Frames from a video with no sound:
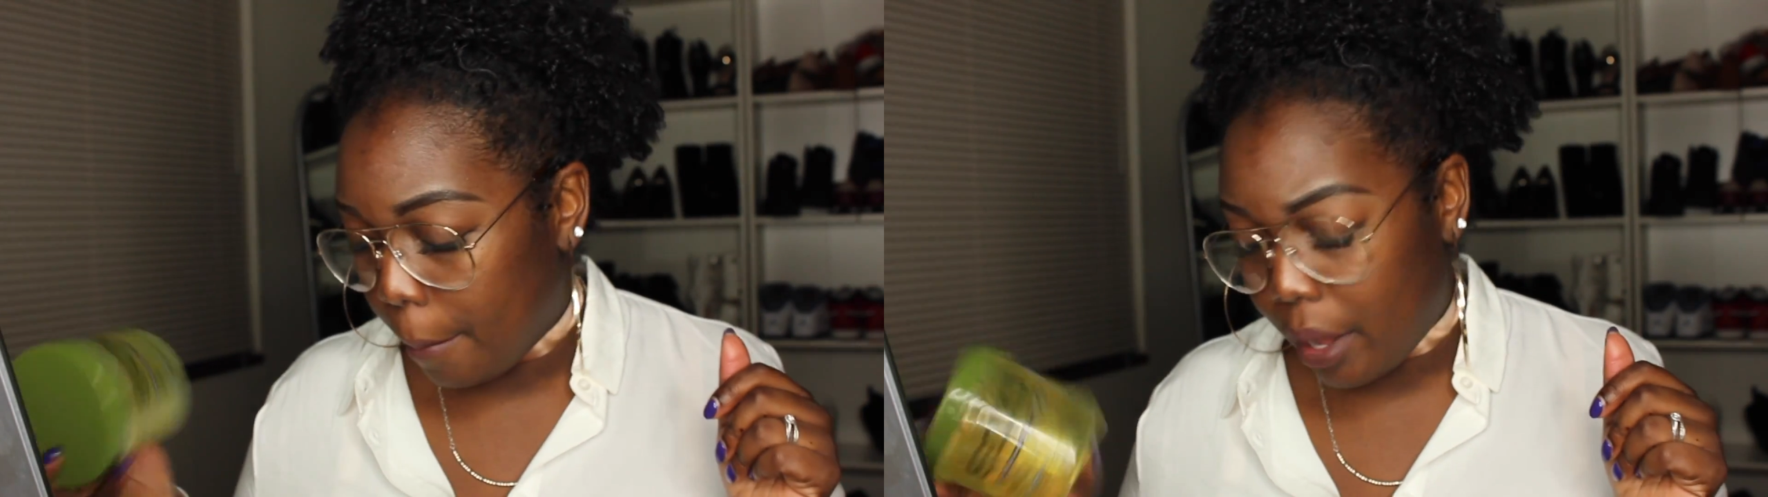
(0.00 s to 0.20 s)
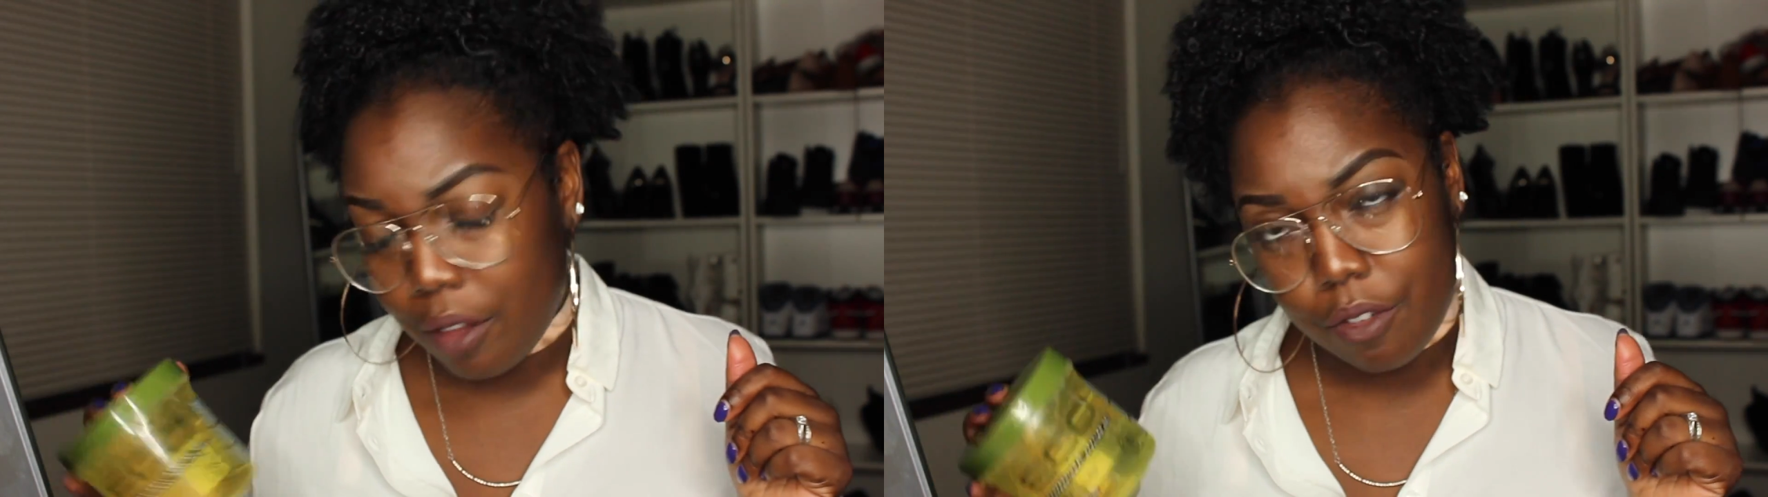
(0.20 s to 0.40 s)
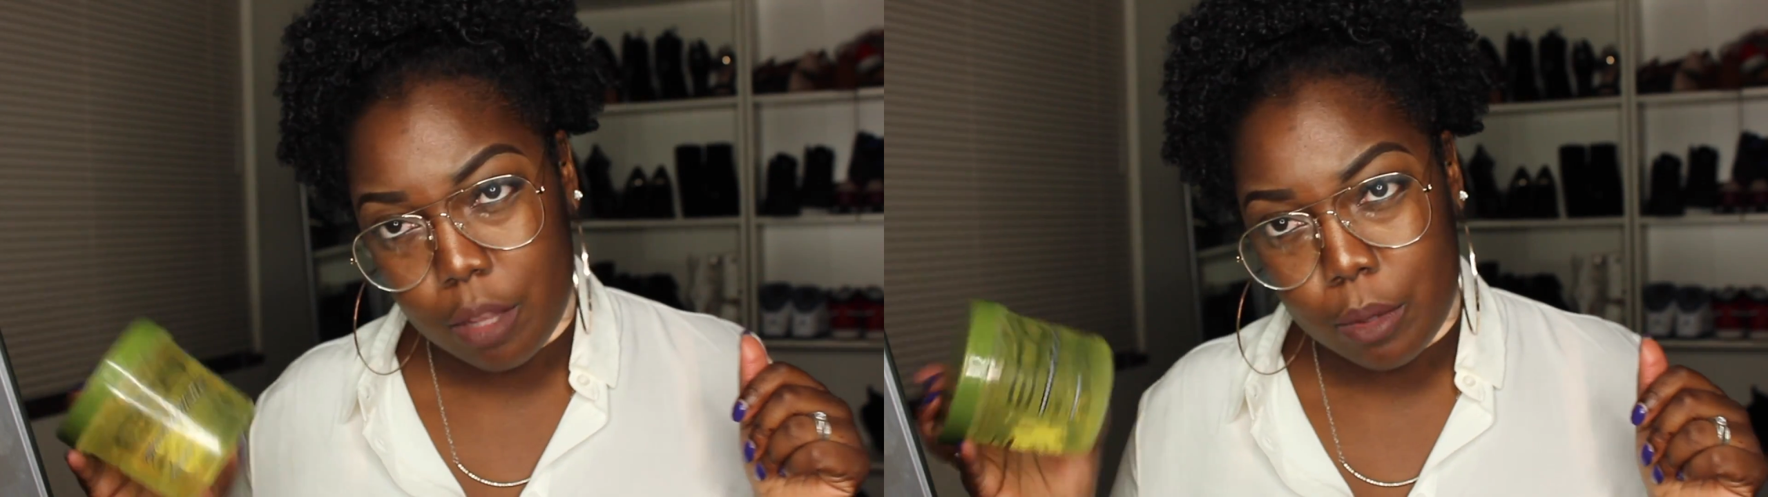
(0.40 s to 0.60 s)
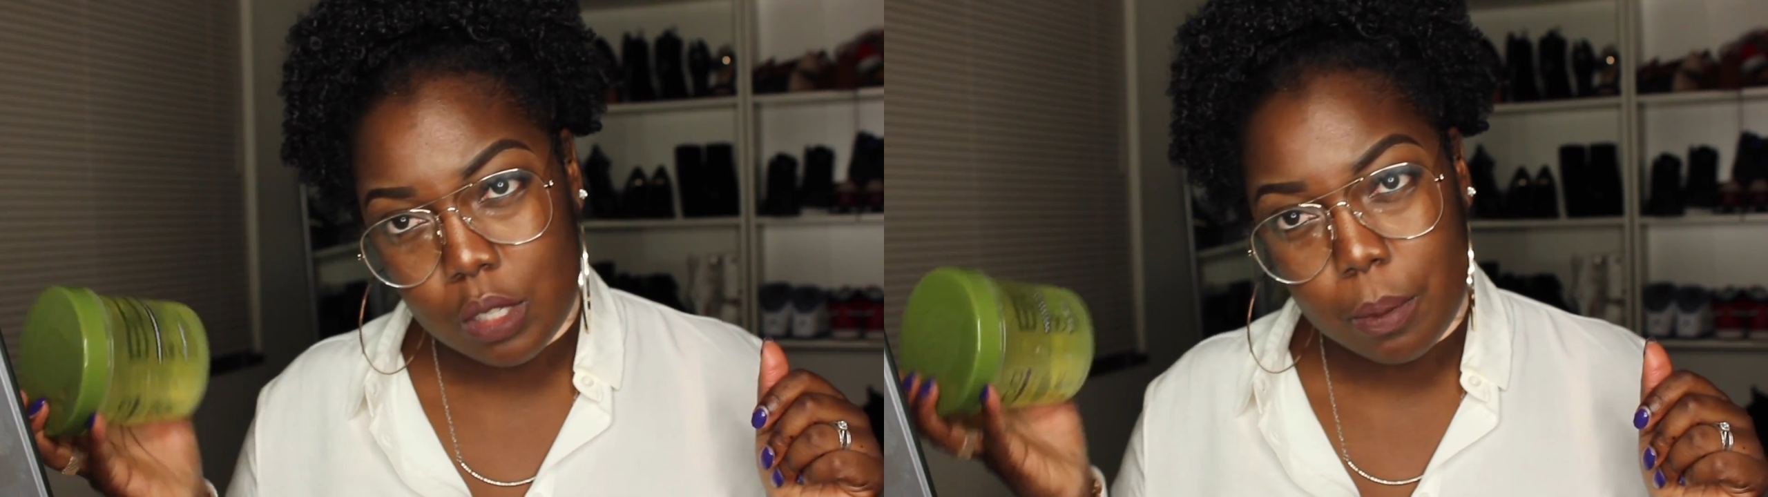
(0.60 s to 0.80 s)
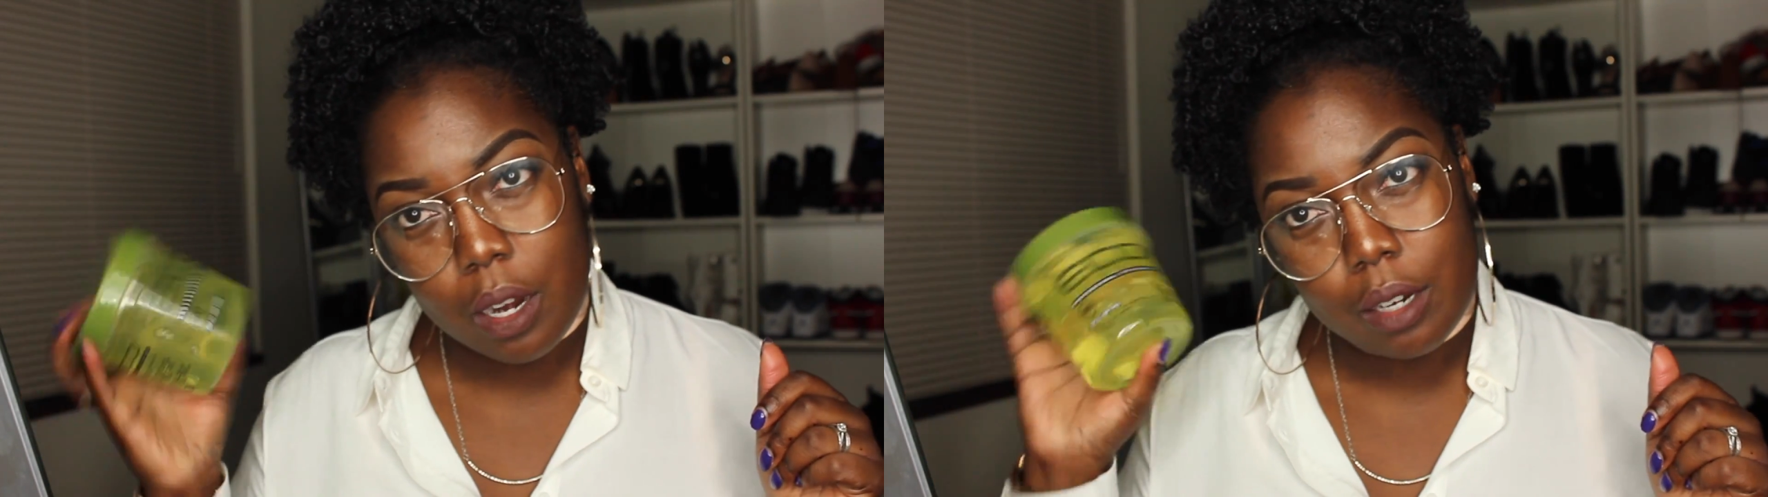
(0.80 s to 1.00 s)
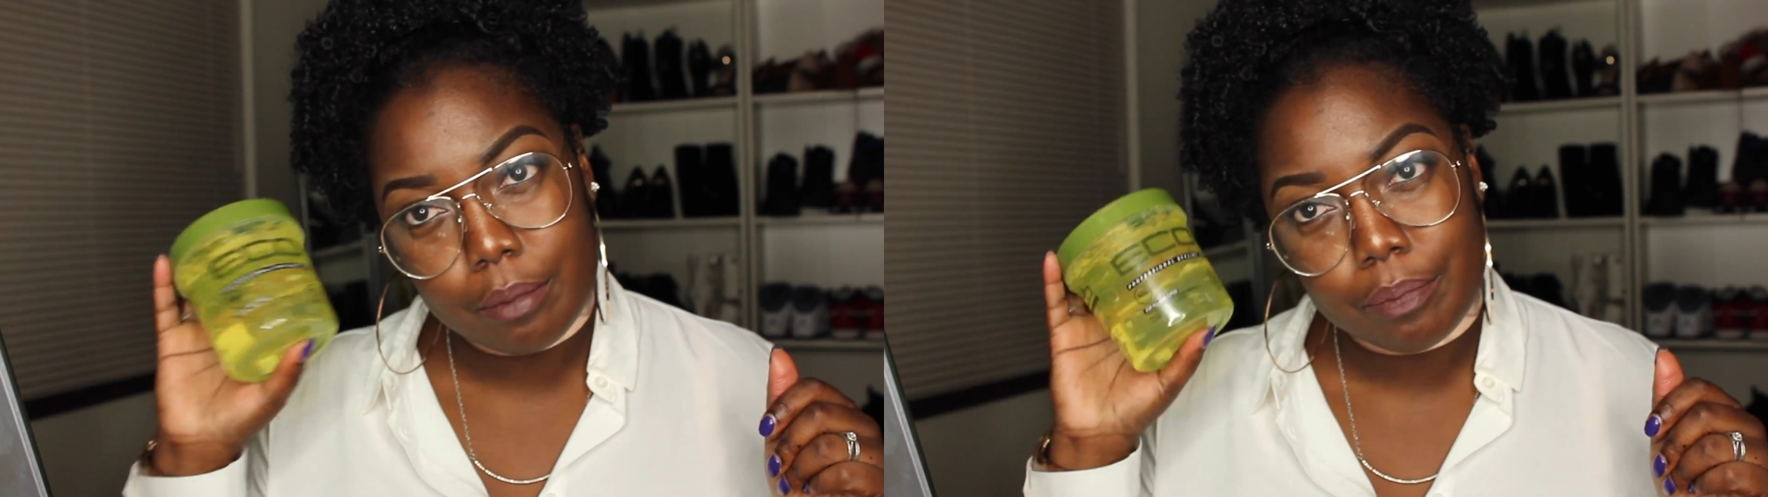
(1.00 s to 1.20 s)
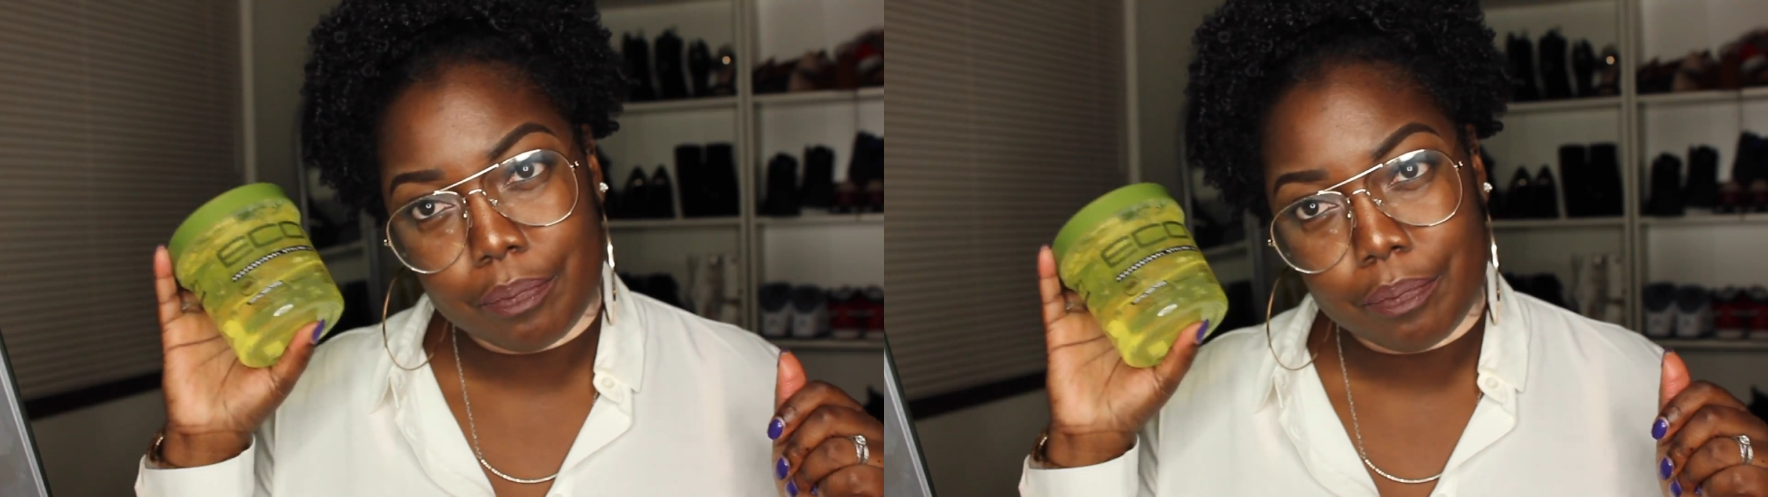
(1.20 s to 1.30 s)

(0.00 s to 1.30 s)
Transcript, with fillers: But for the most part,